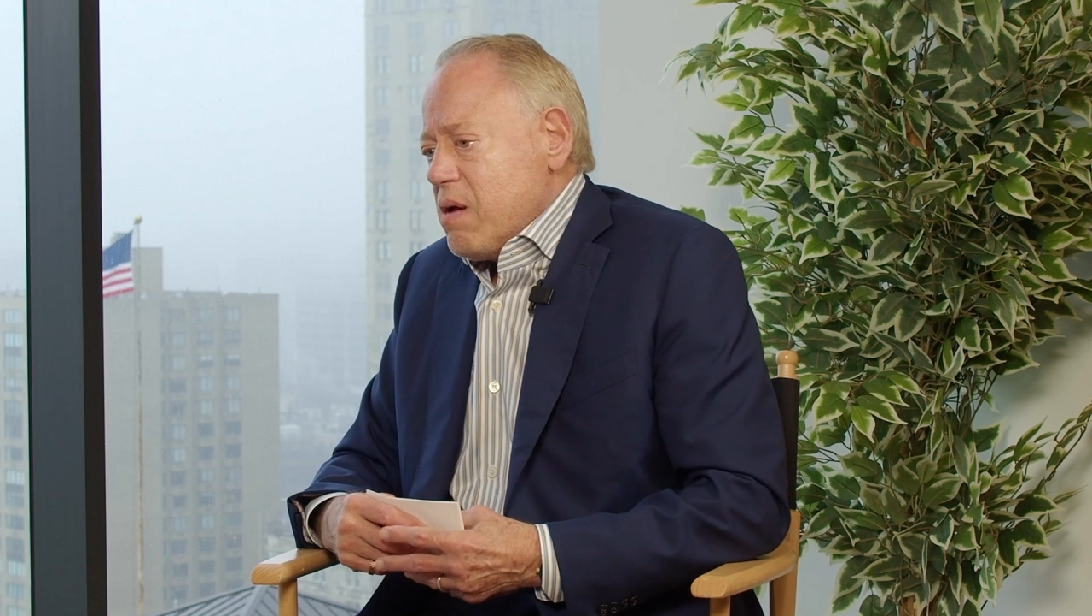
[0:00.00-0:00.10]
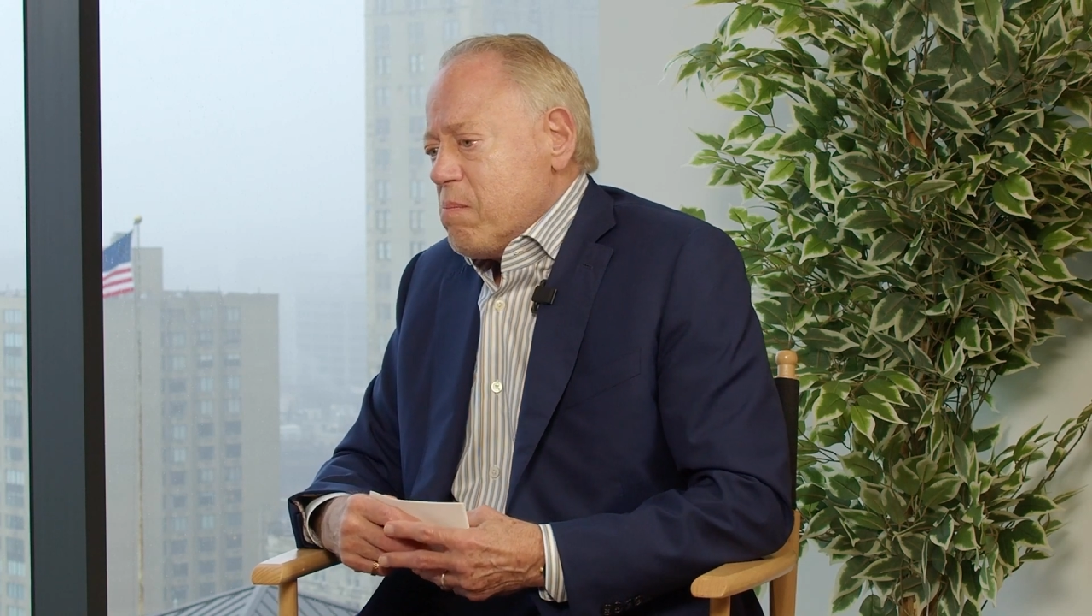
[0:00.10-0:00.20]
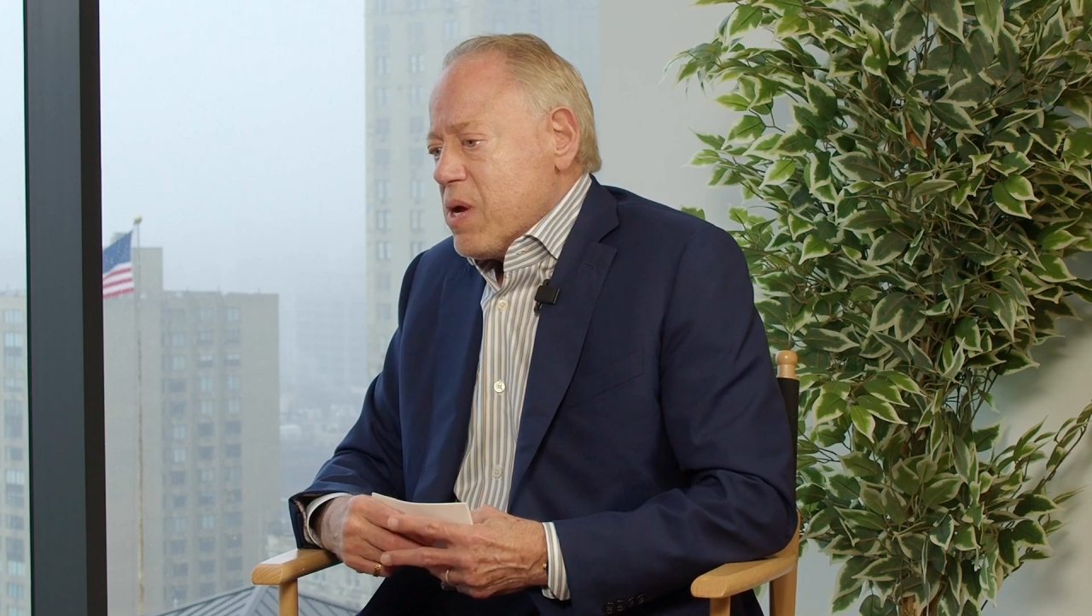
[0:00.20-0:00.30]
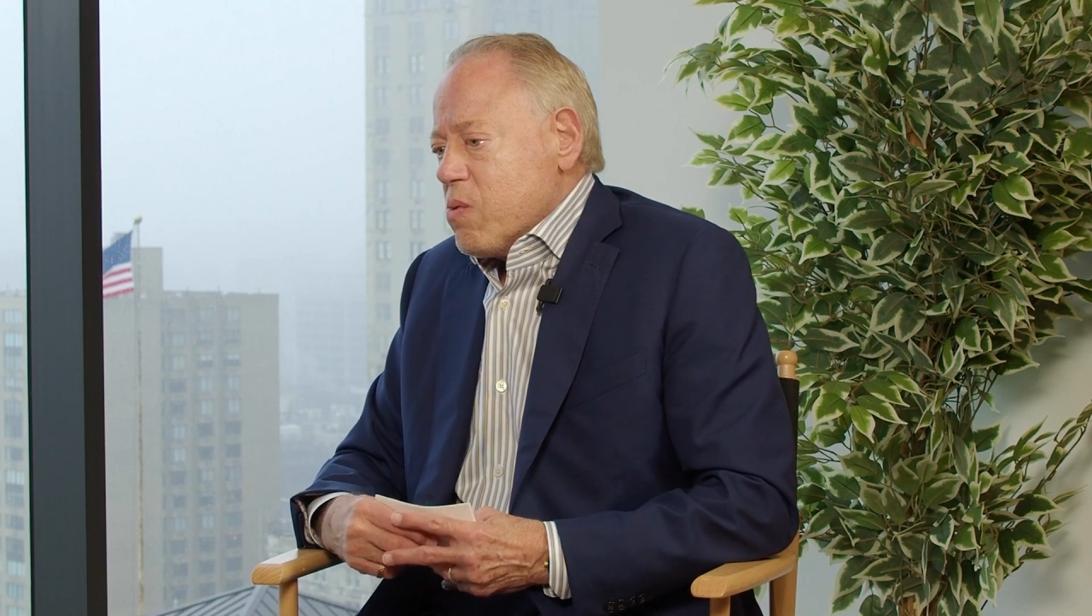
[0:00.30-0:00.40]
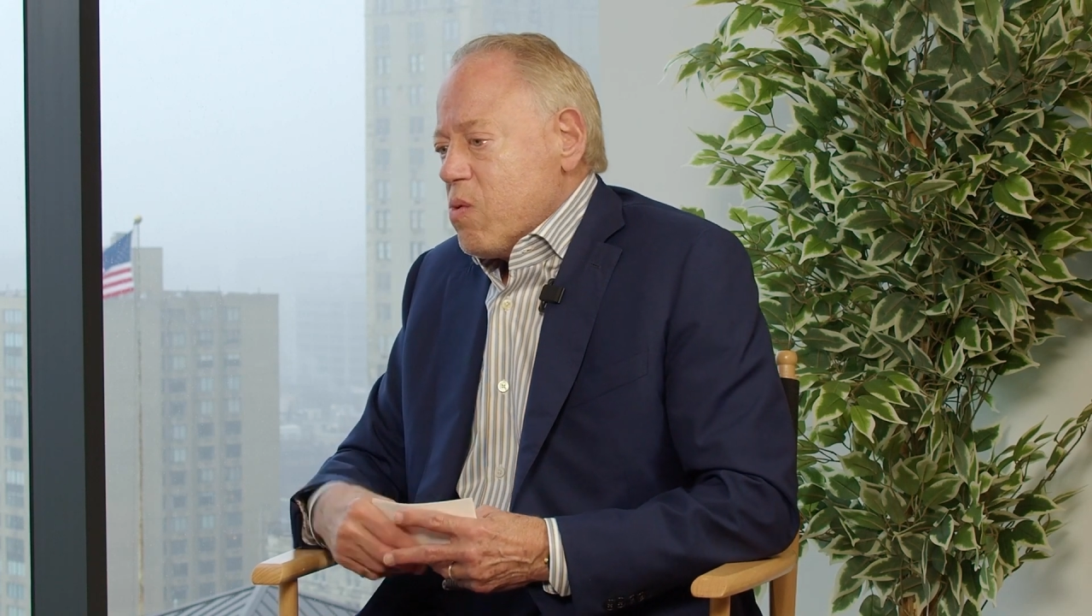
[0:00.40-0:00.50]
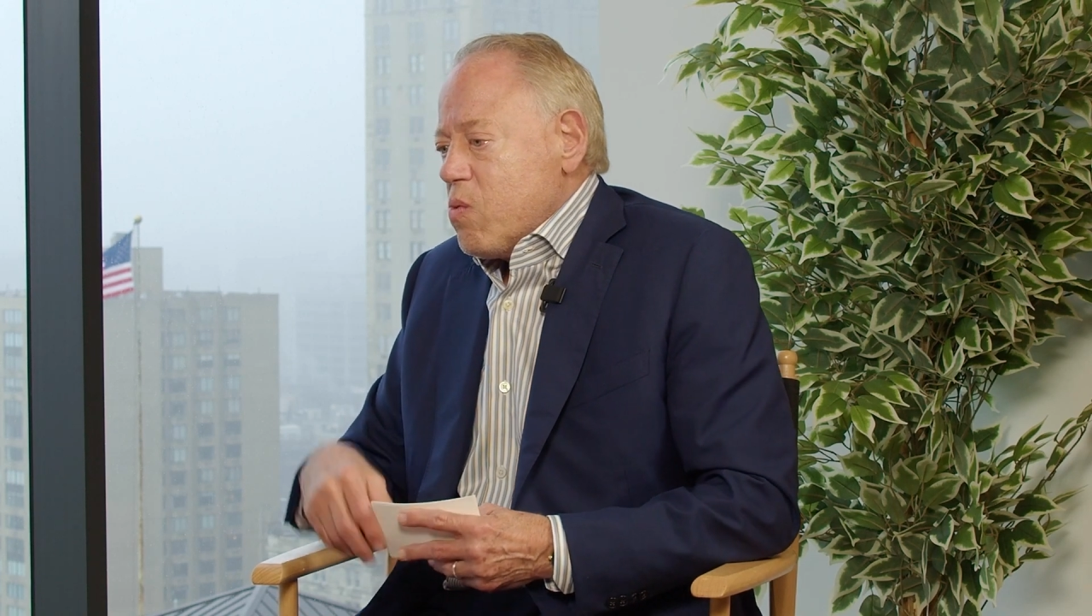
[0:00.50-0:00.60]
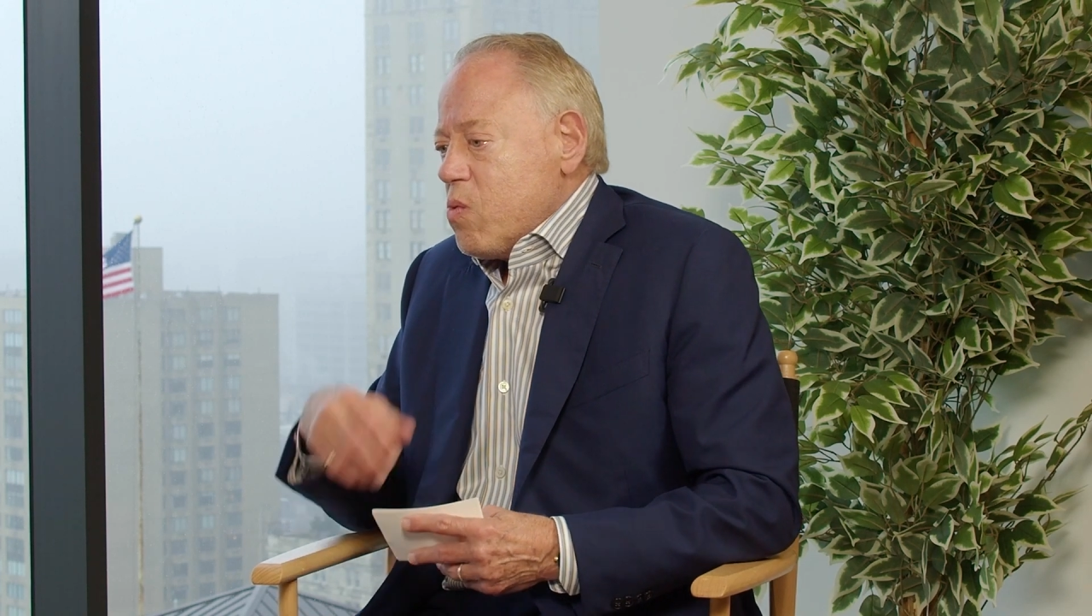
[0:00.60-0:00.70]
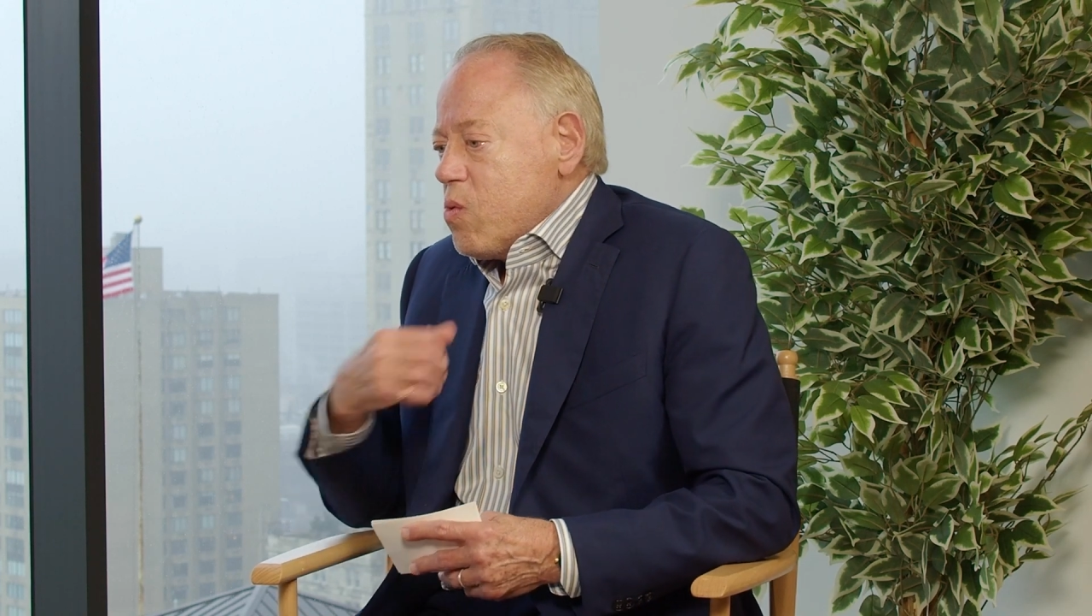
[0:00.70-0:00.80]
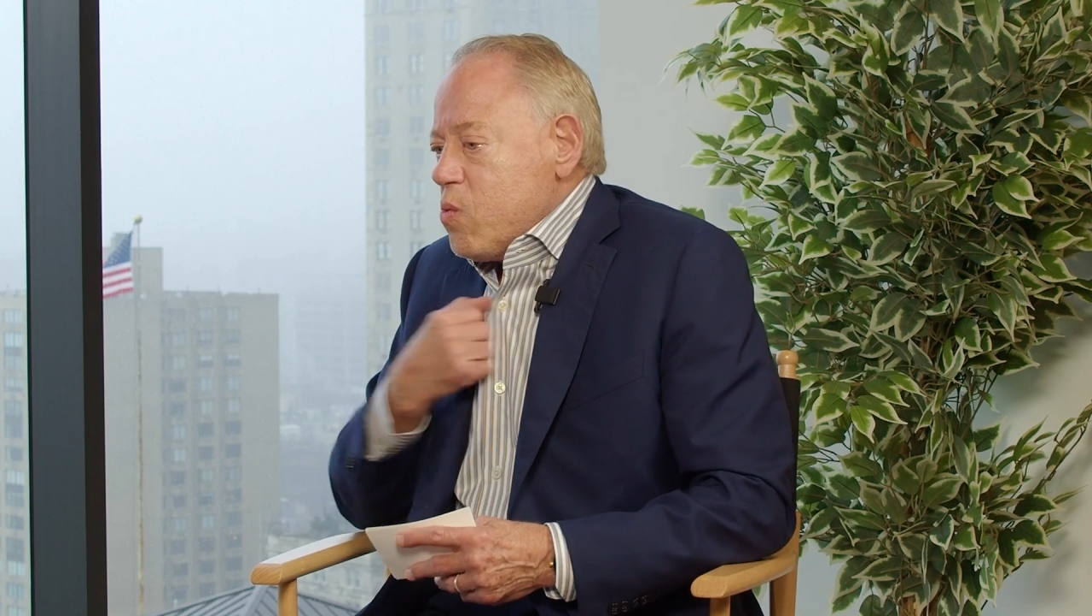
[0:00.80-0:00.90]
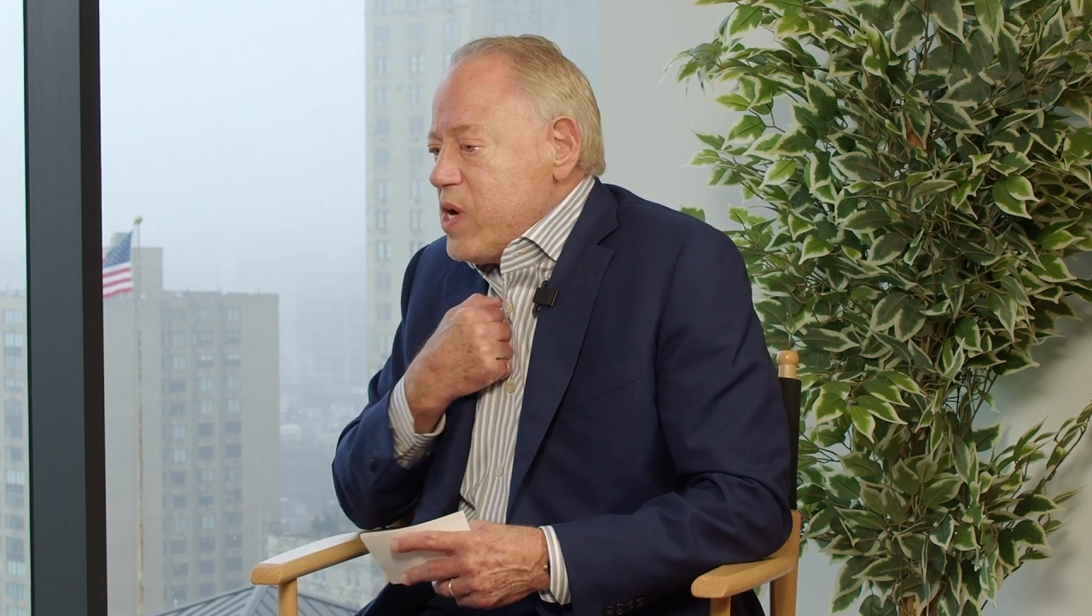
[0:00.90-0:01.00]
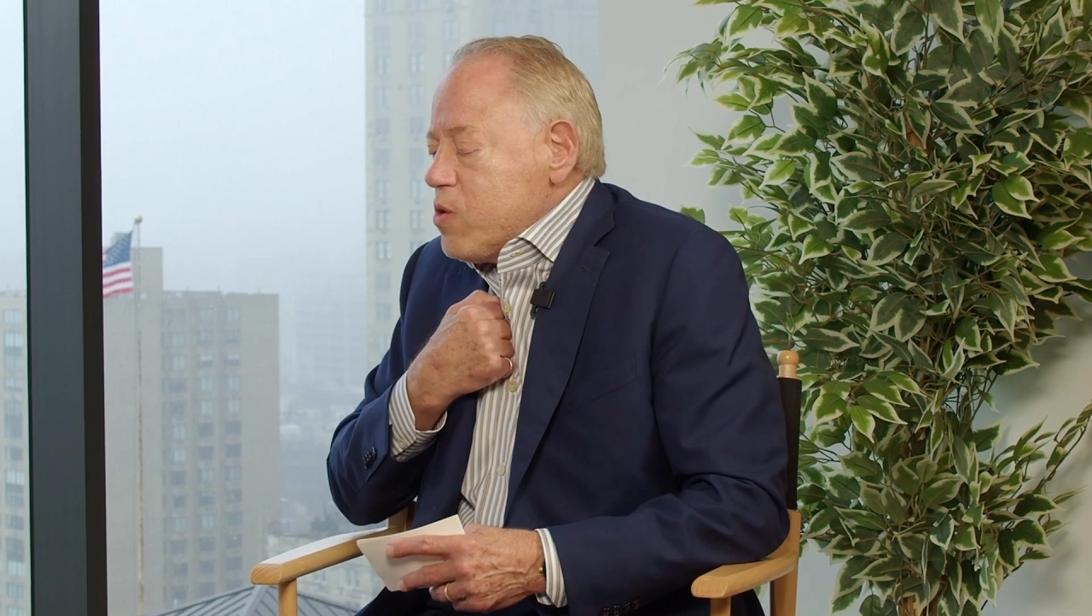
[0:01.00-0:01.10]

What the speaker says: but we